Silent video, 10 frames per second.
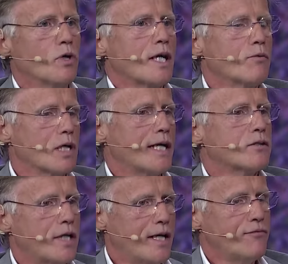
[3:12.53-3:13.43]
what I would
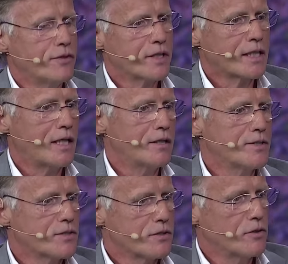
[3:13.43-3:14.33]
like to have in the car.
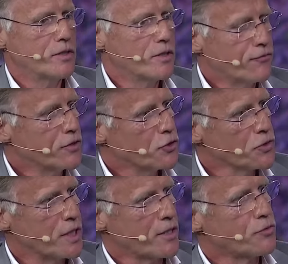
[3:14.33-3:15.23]
It's the different
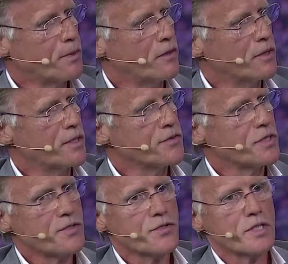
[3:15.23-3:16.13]
user
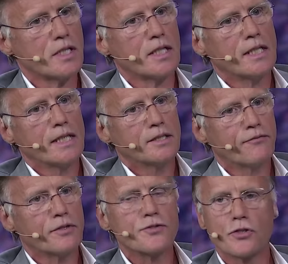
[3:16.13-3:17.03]
experience, it's
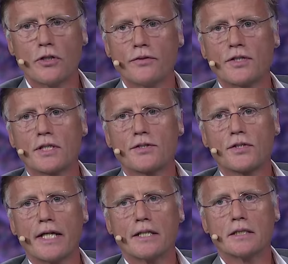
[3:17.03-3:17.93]
different
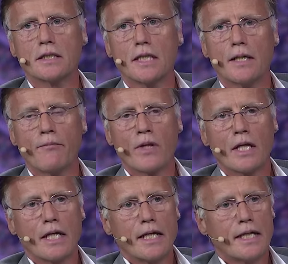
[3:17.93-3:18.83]
services, and
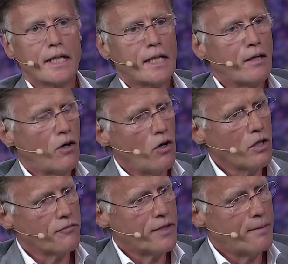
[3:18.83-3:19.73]

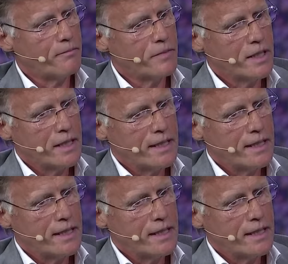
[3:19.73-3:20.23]
all of them